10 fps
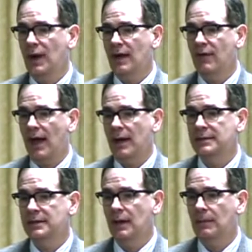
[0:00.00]
when I've
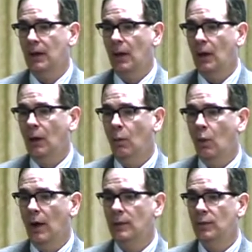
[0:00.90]
asked them
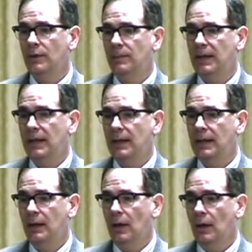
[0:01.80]
what would
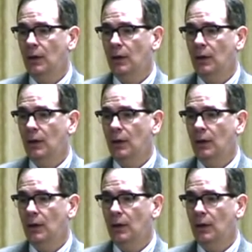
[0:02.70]
be